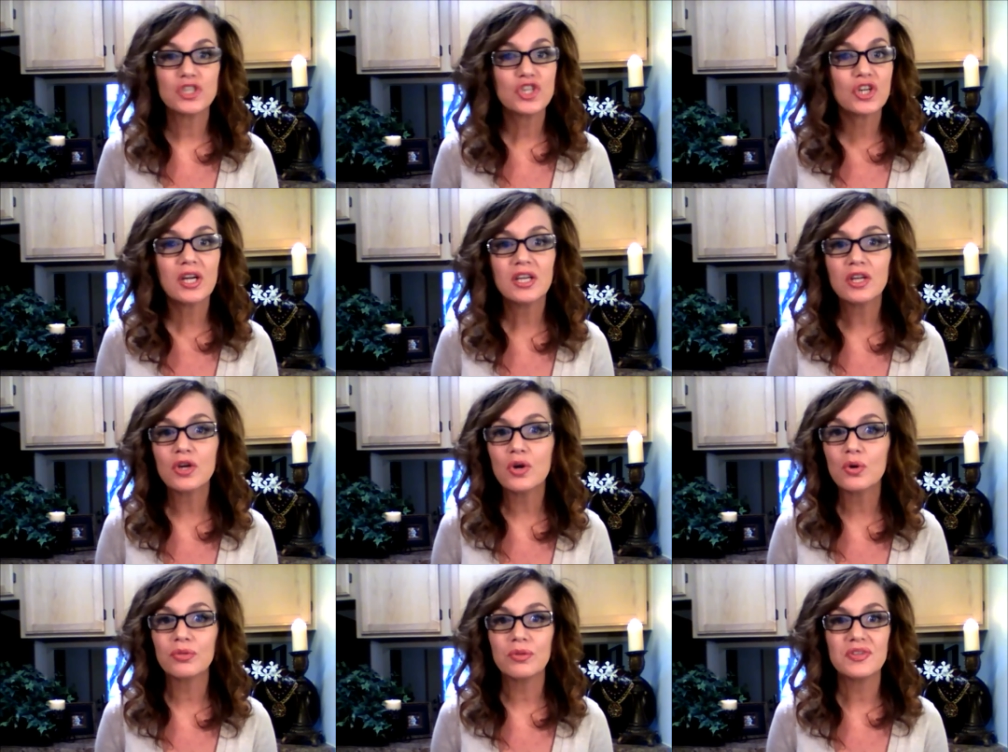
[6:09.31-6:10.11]
you're going to
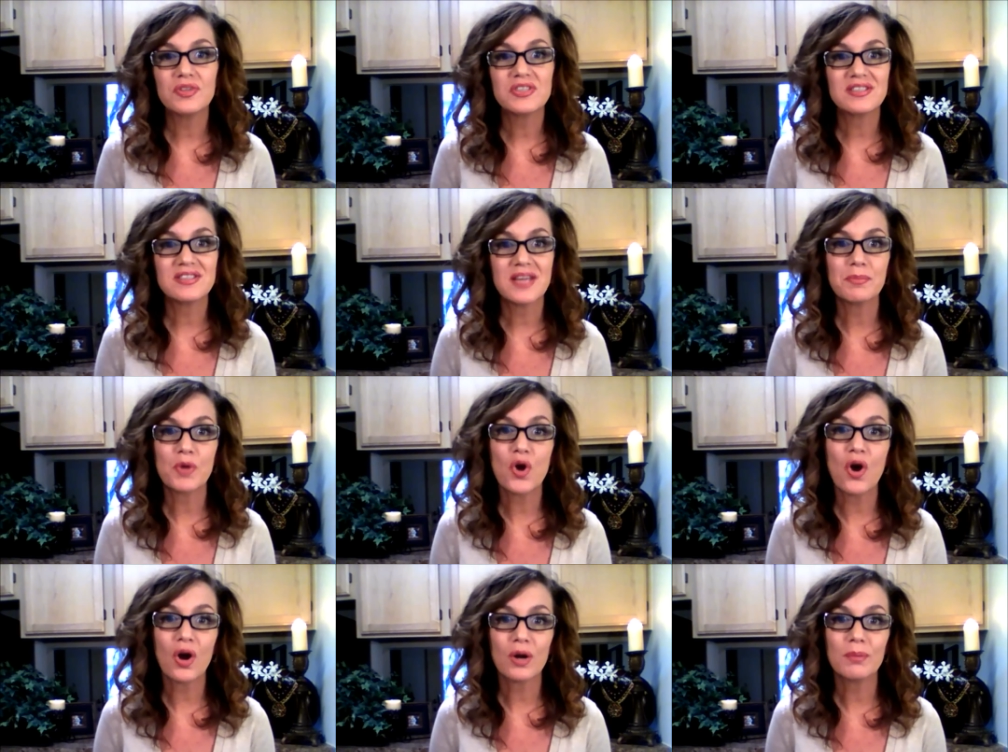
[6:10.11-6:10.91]
go through the same
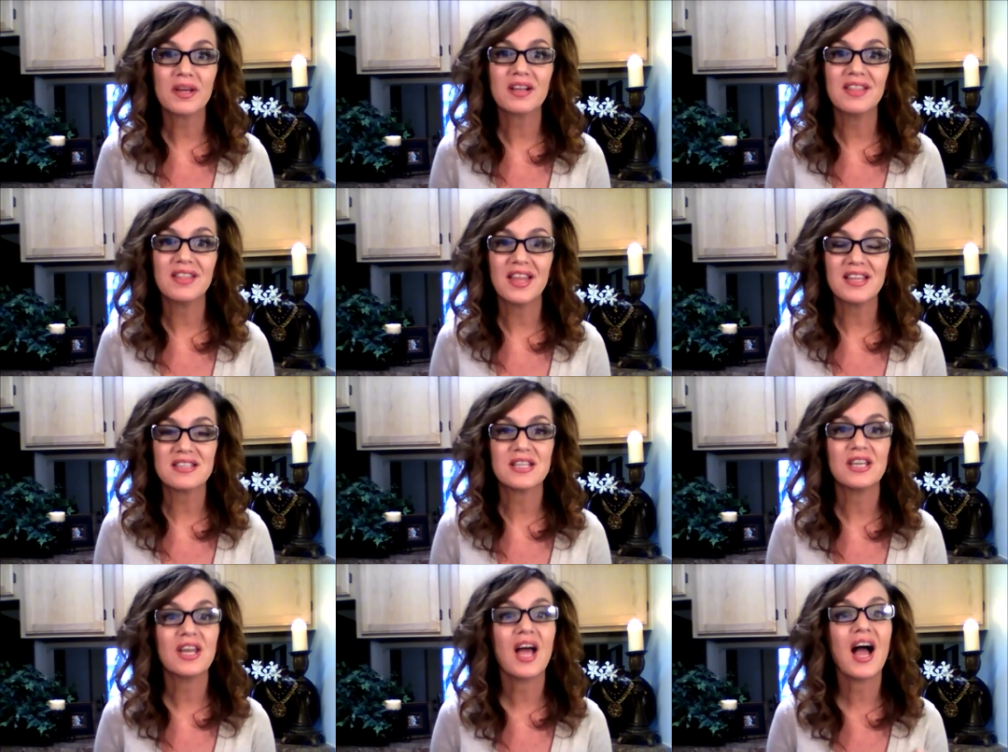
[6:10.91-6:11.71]
karmic
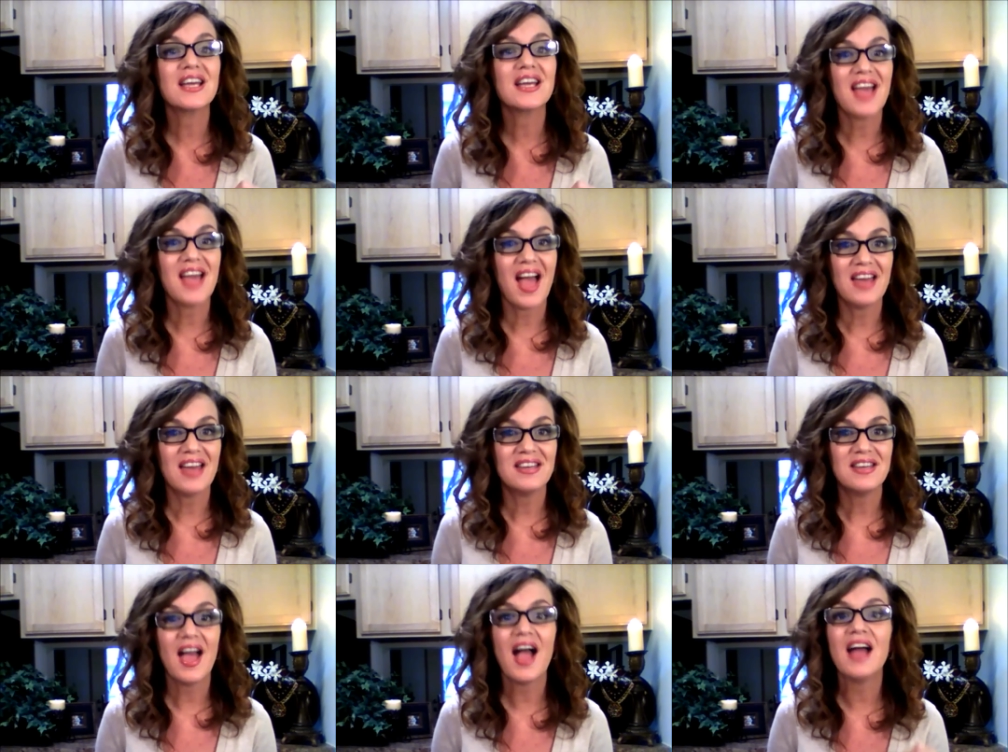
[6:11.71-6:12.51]
lesson
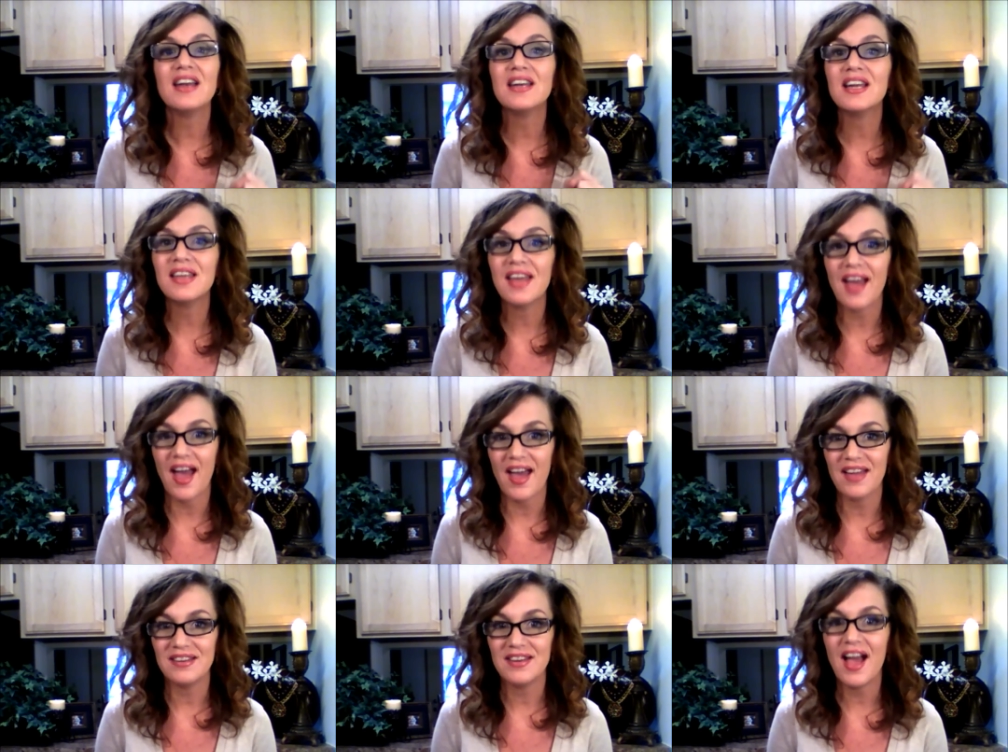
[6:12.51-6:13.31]
again and
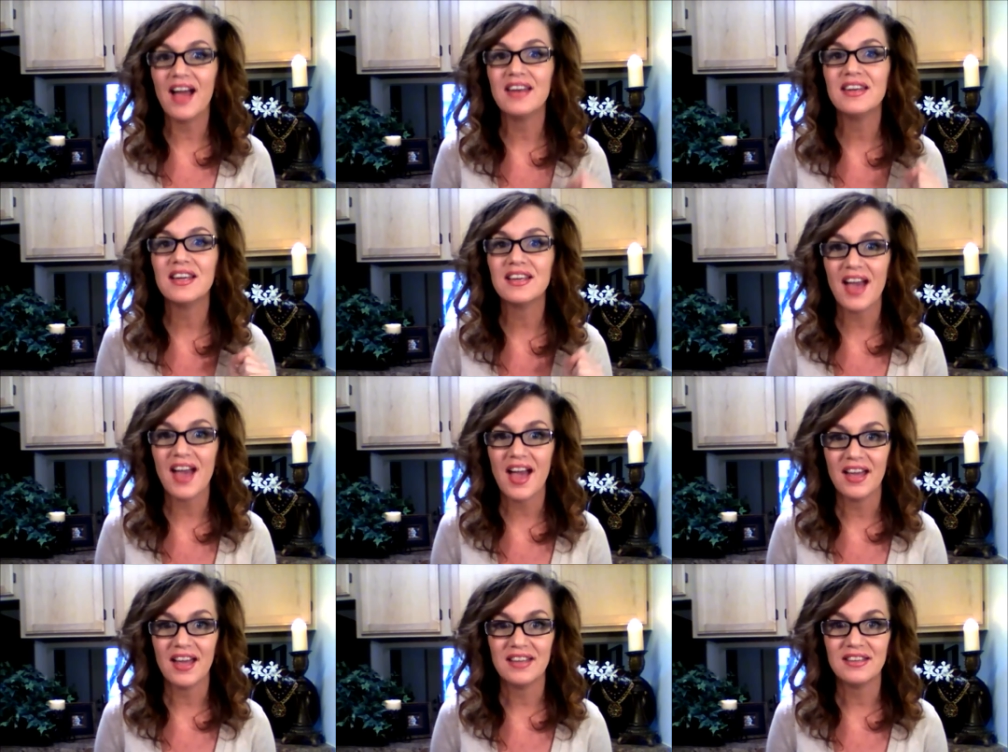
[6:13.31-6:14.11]
again and
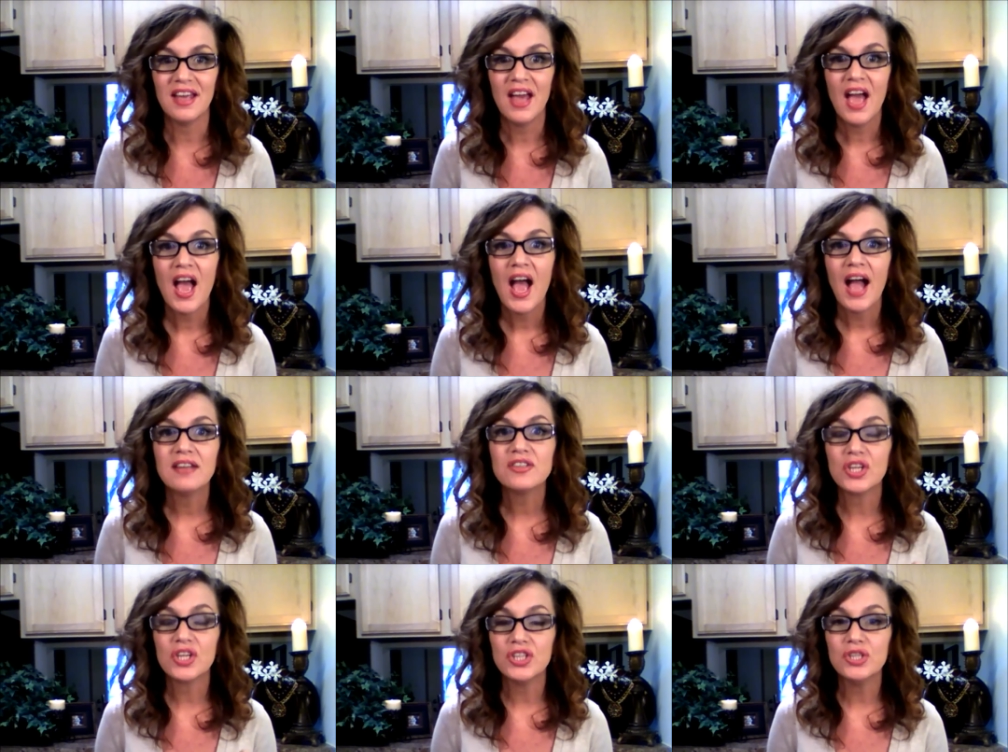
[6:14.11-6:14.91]
again
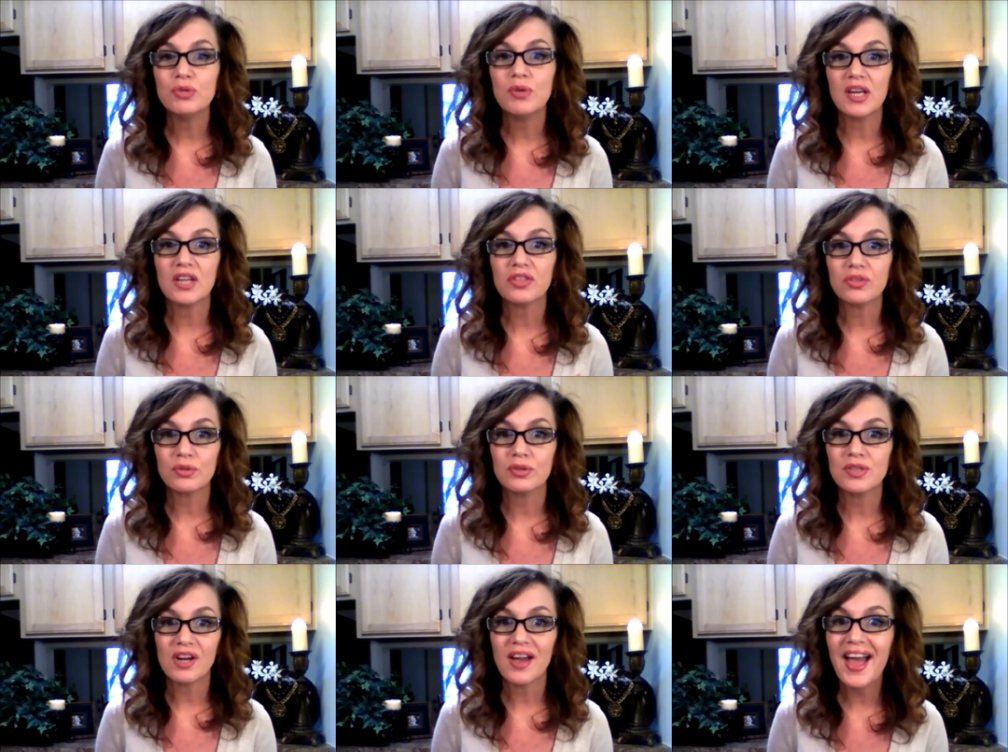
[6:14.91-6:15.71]
until you get it
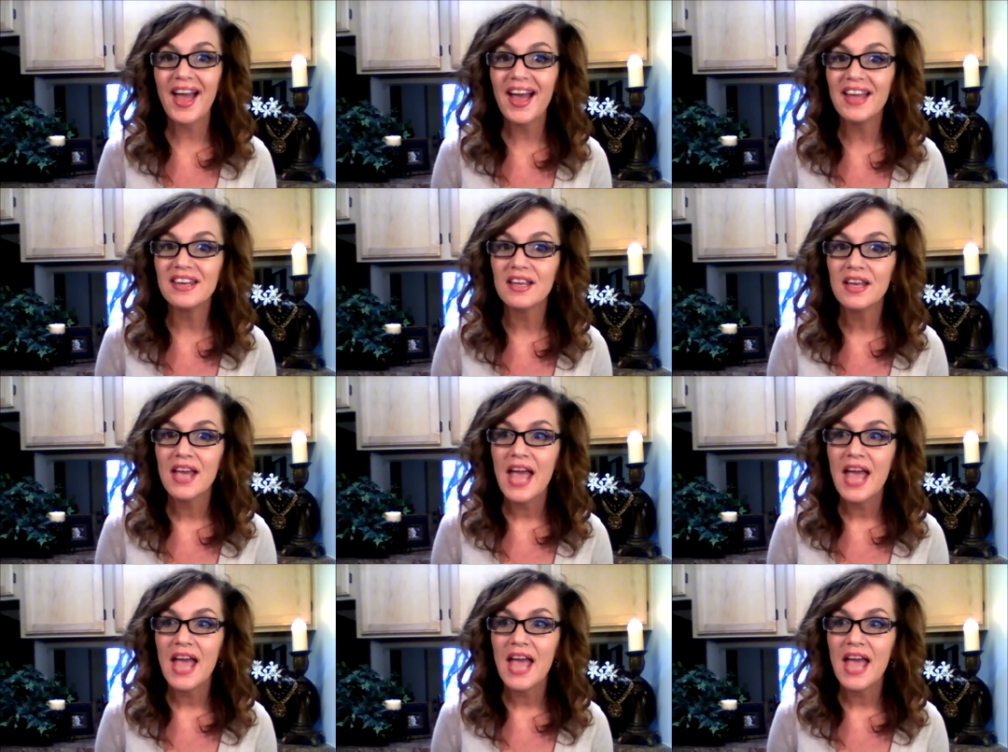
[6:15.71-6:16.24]
through your head.